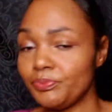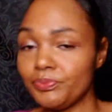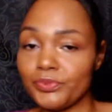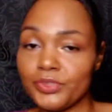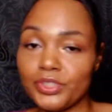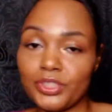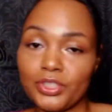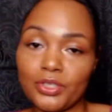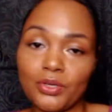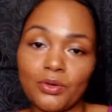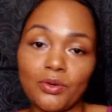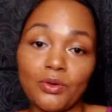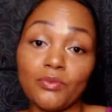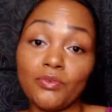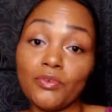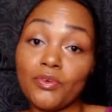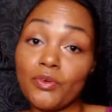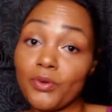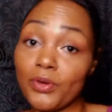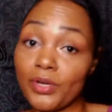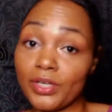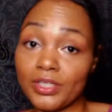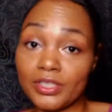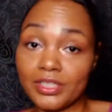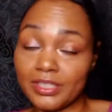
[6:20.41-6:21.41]
So, of
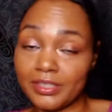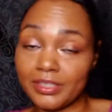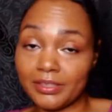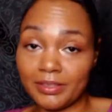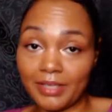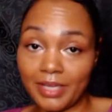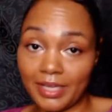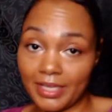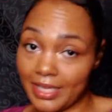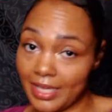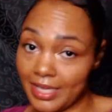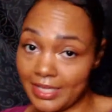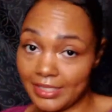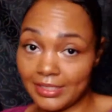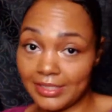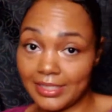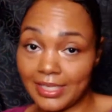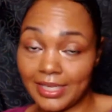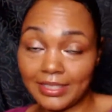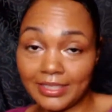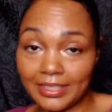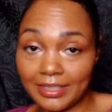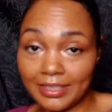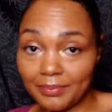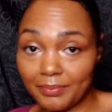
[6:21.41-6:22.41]
course, yes, I
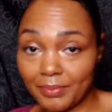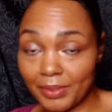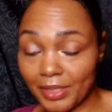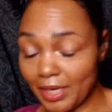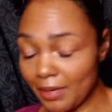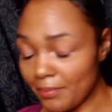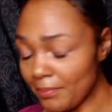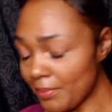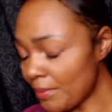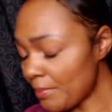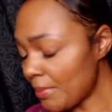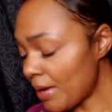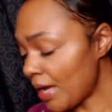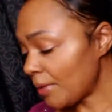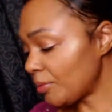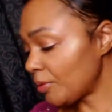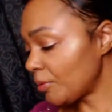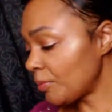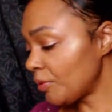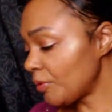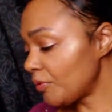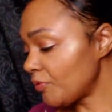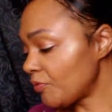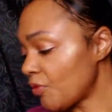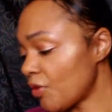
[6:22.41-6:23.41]
did pick up my Bible
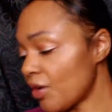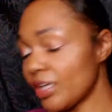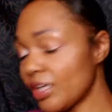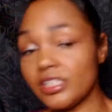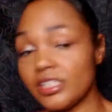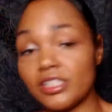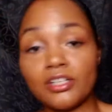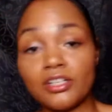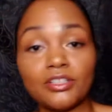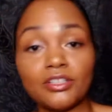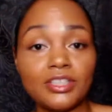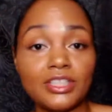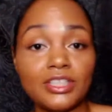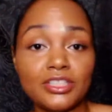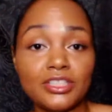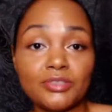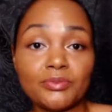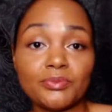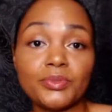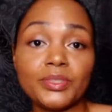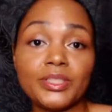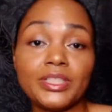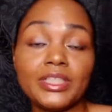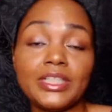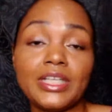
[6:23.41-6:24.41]
before I started this
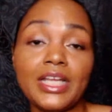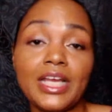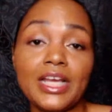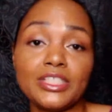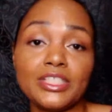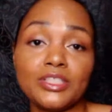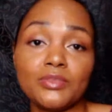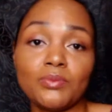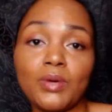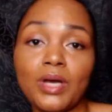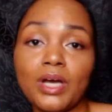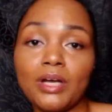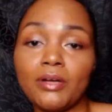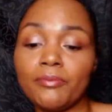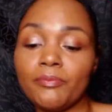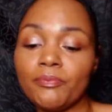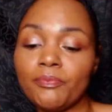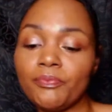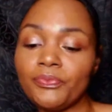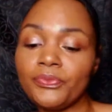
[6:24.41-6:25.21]
reading as well.